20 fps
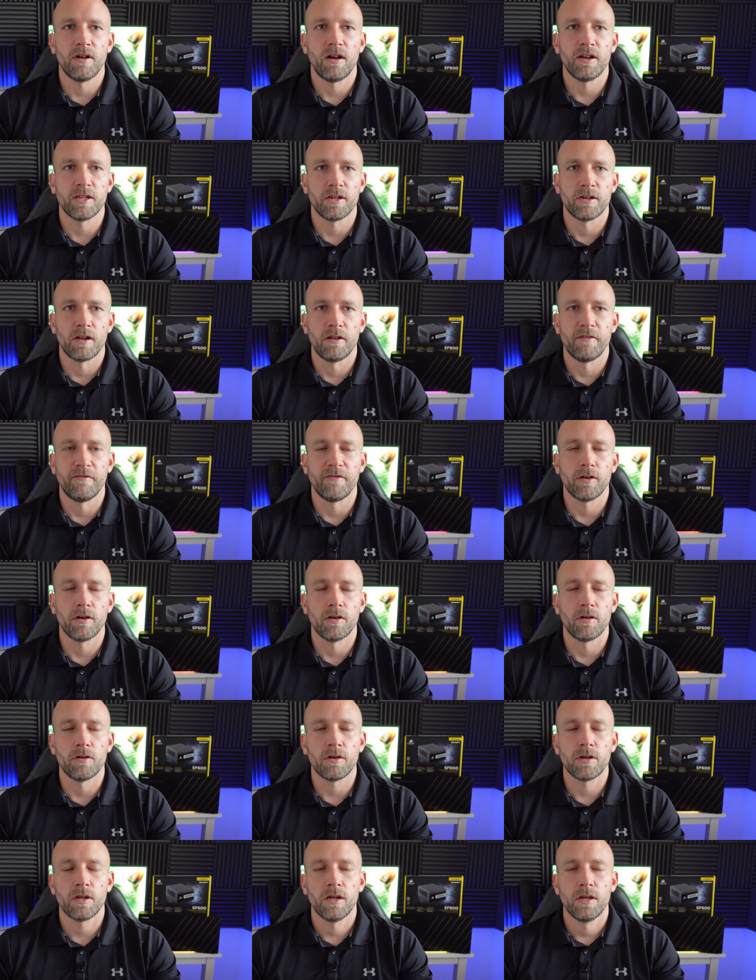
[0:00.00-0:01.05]
I don't
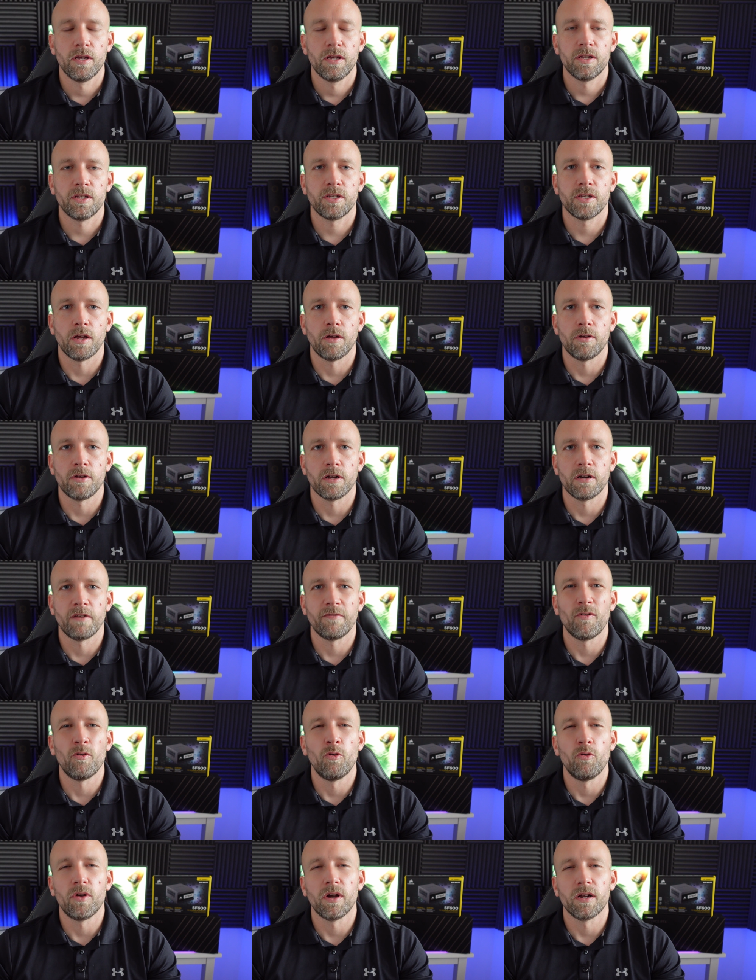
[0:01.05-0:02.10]
overclock, so kind of
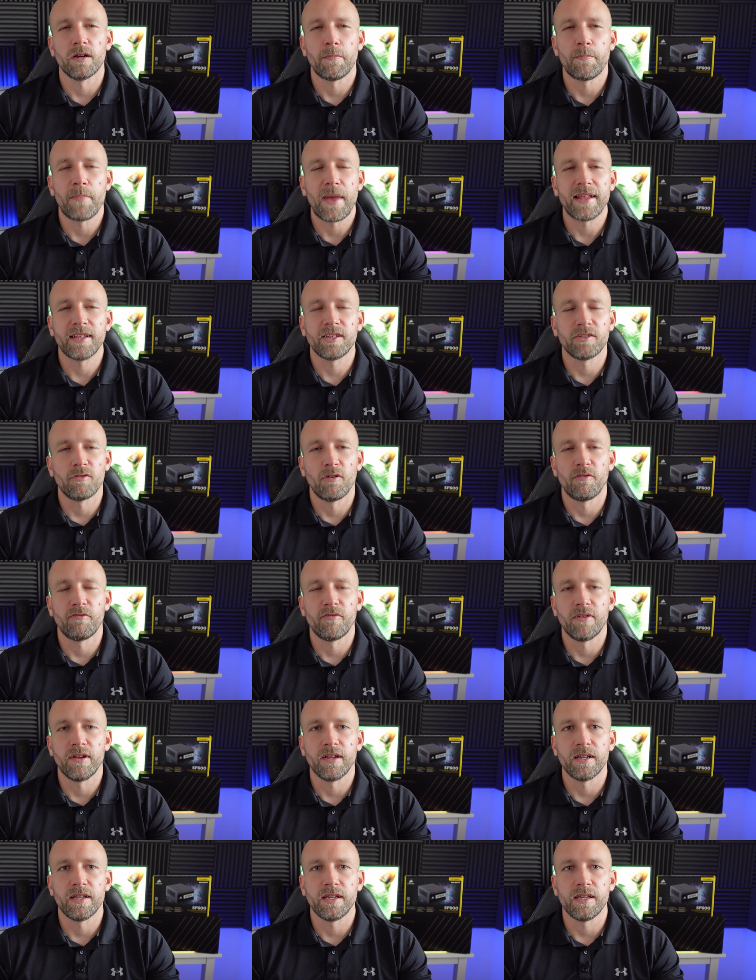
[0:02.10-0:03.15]
all kind of bets are off
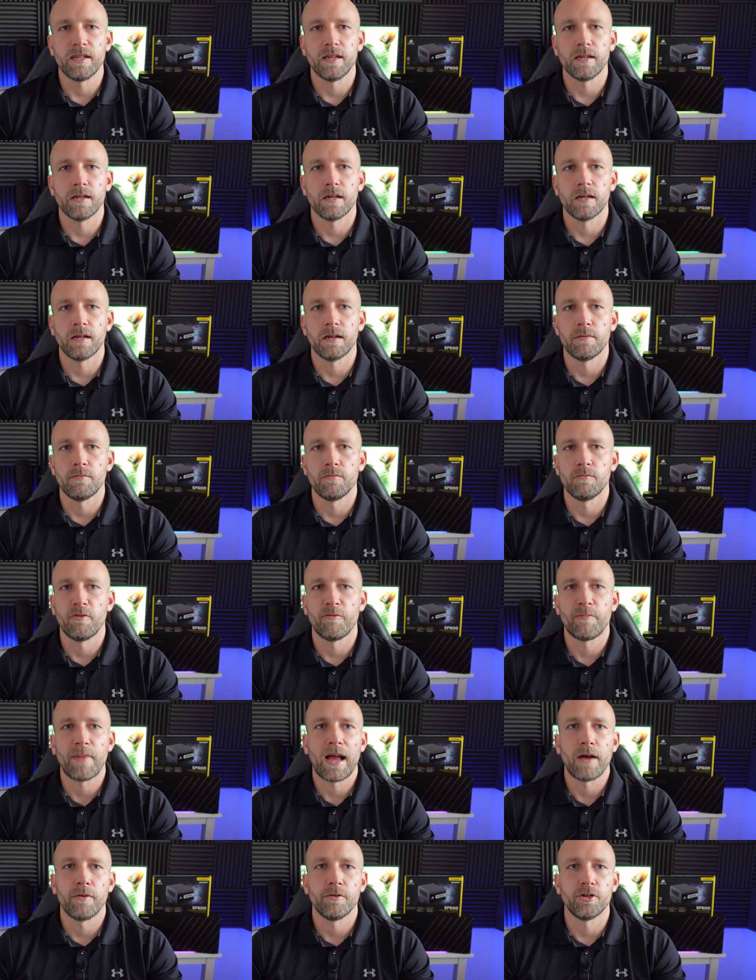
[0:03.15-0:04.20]
really, with
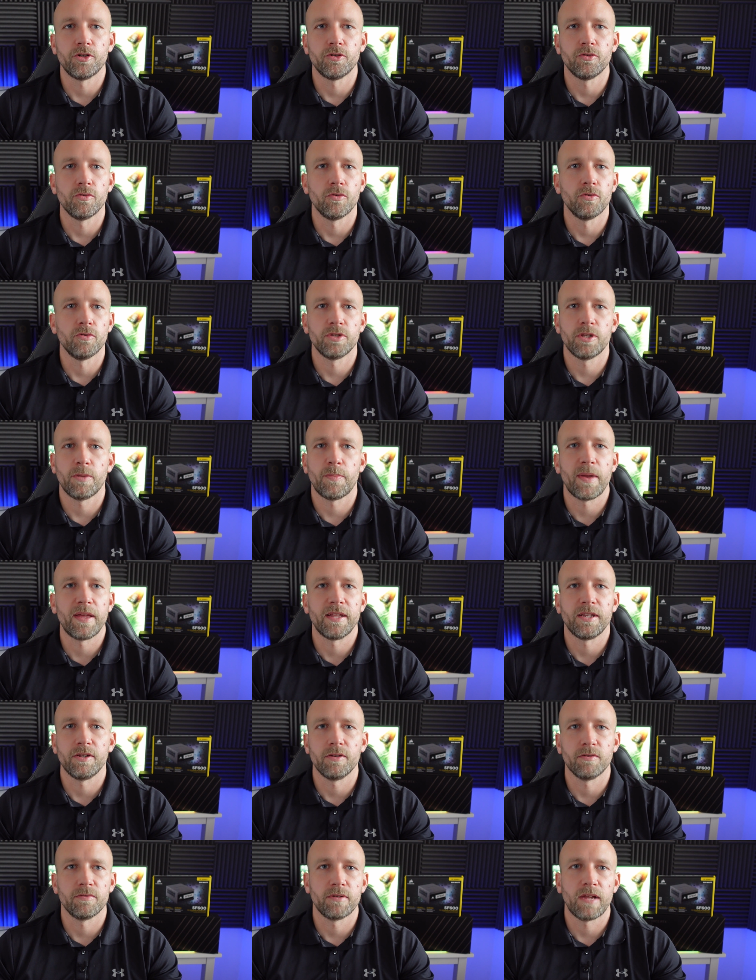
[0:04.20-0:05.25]
power draw
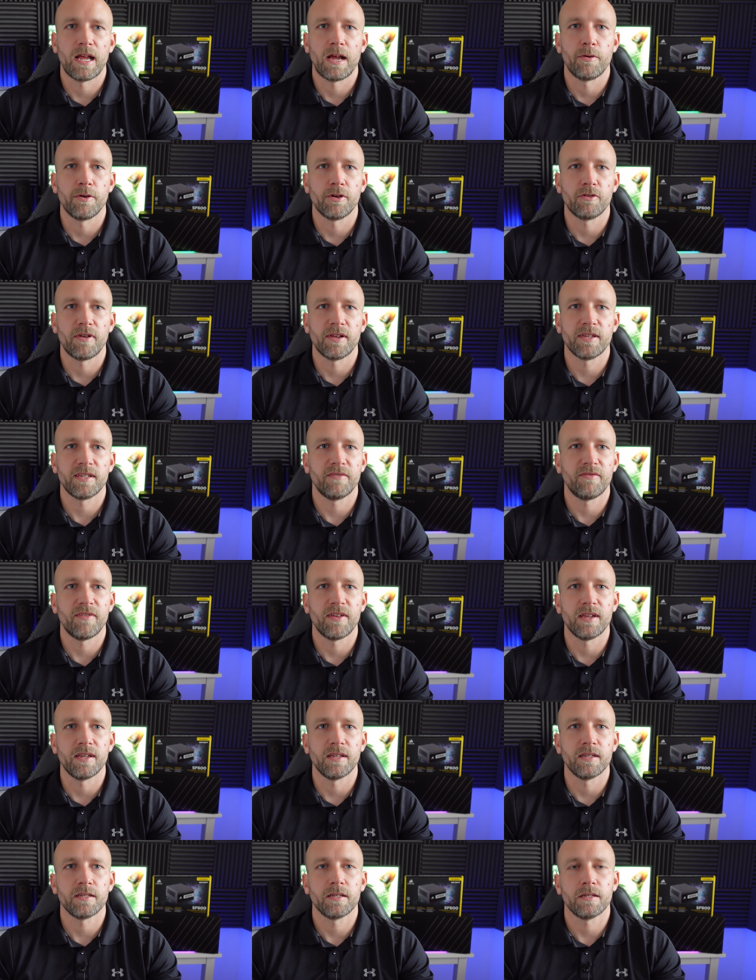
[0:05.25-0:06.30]
depending on how aggressive it
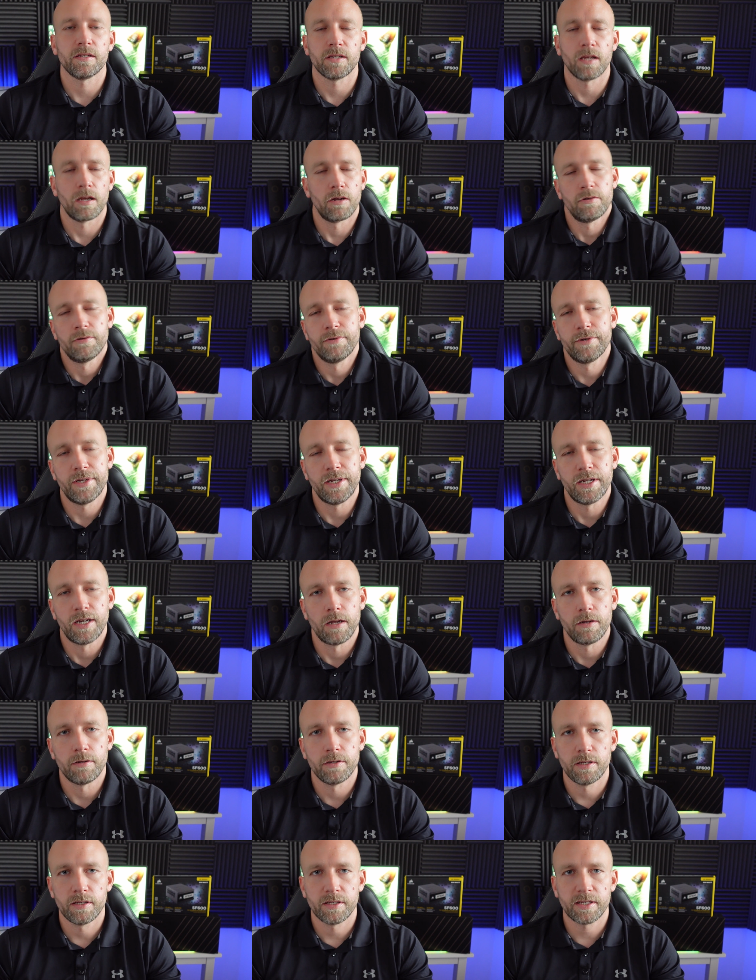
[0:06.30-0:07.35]
is. So, you know,
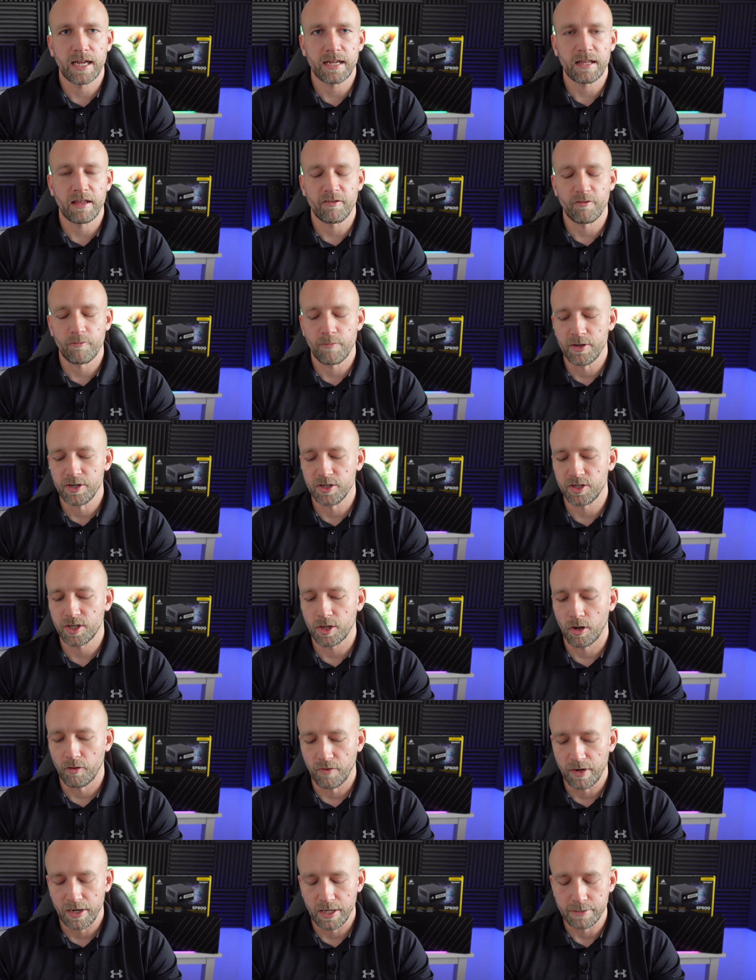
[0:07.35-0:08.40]
take that with a pinch of
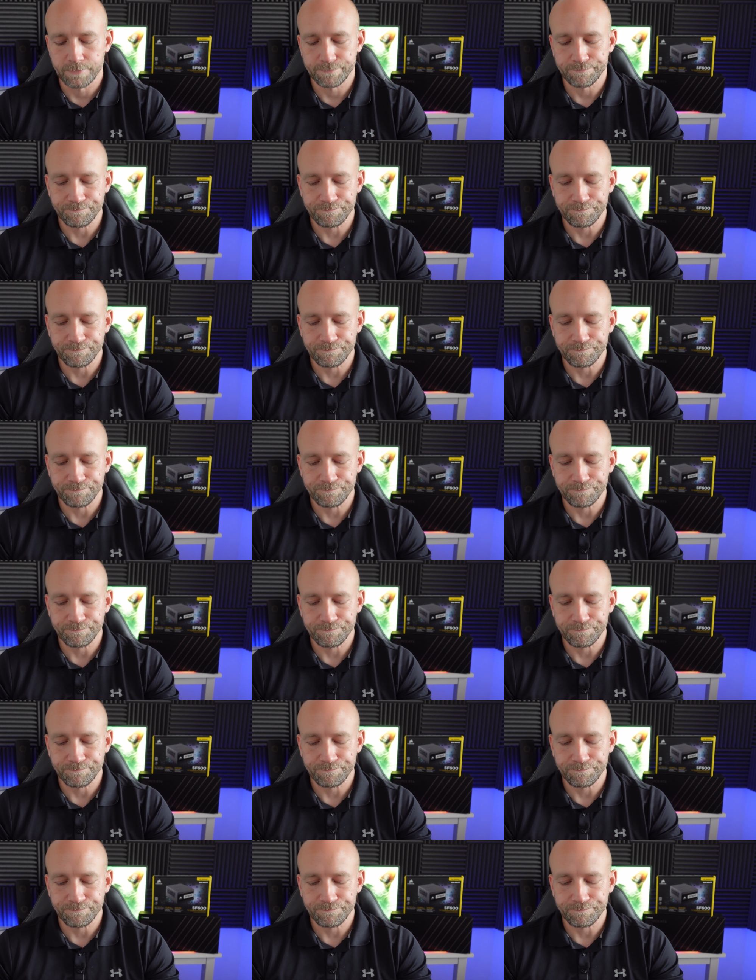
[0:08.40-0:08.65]
salt really.